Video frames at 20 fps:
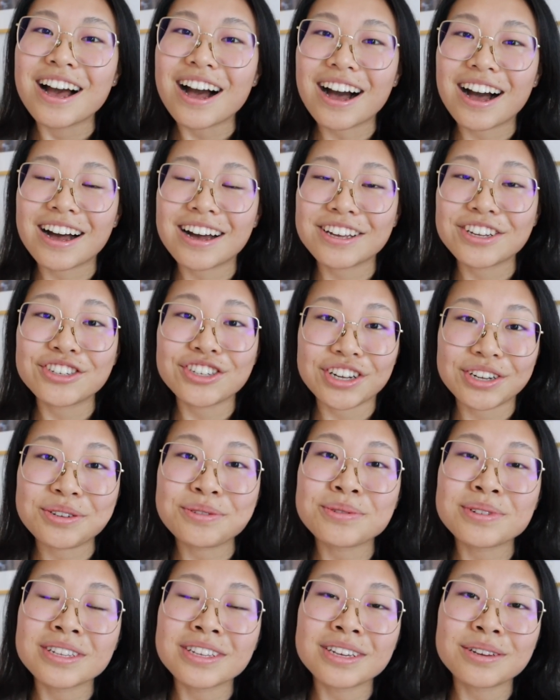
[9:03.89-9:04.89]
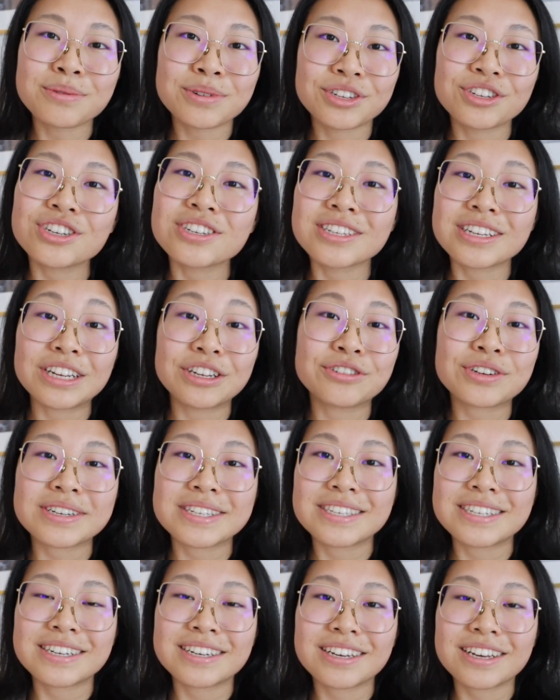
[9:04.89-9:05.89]
I genuinely was just
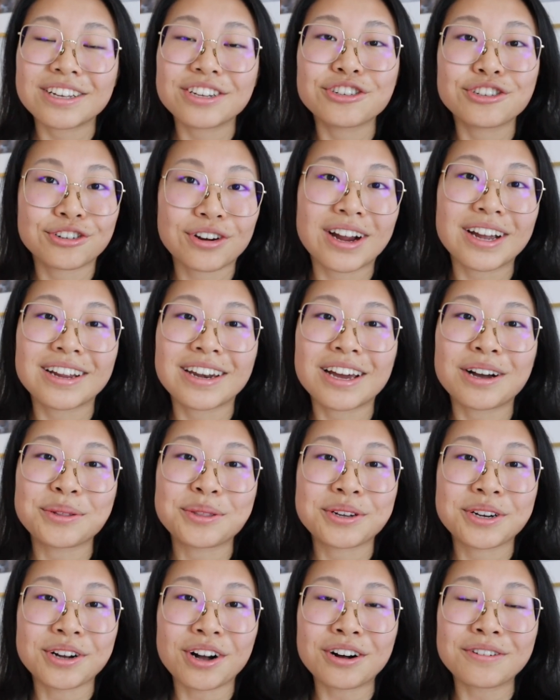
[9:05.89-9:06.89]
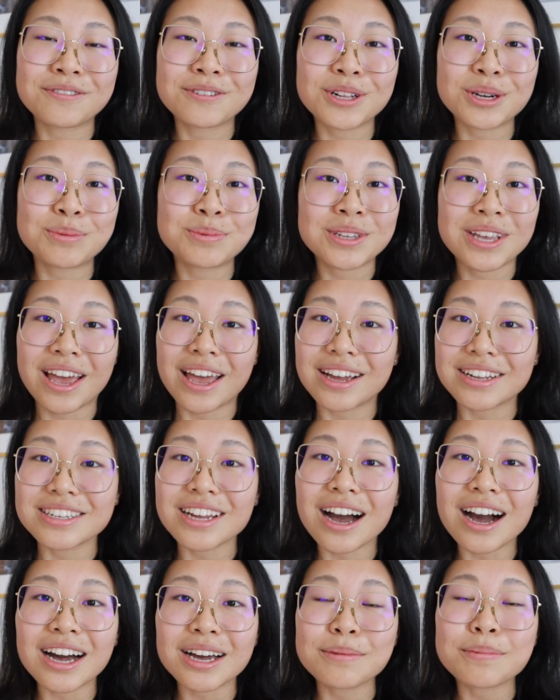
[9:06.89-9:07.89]
interested in trying out their golf clubs, and
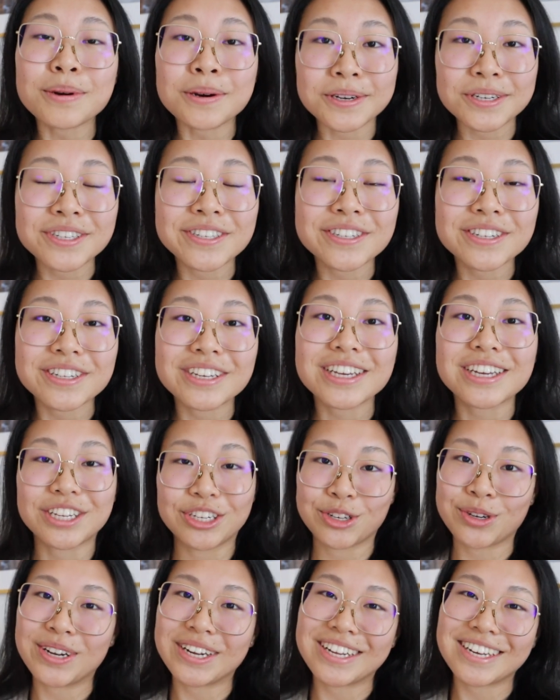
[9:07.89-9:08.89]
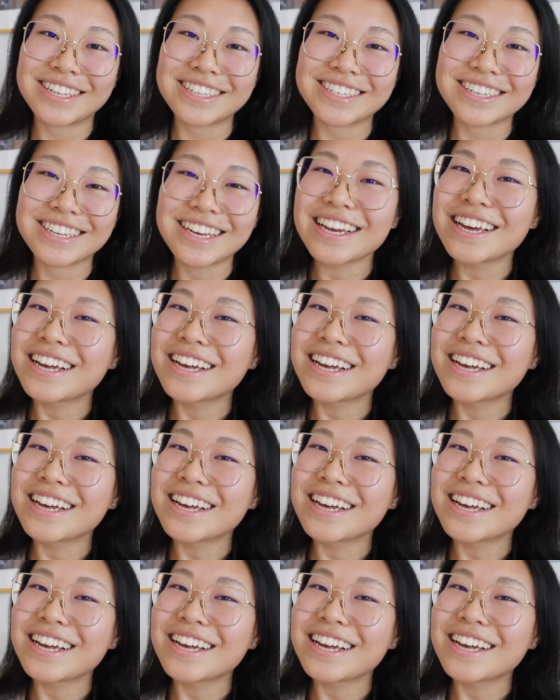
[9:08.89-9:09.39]
I personally enjoyed it.